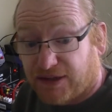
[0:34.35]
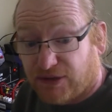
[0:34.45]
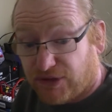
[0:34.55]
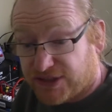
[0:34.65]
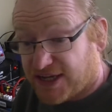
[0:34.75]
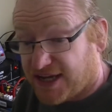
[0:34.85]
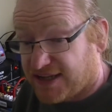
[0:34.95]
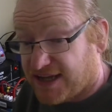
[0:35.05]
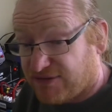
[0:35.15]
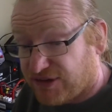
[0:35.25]
What are
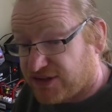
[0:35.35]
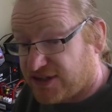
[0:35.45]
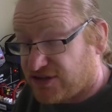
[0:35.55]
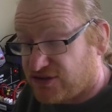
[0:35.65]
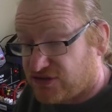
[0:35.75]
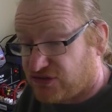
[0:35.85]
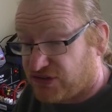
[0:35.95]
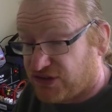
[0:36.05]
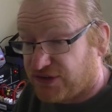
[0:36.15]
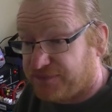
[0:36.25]
they, what they're used for,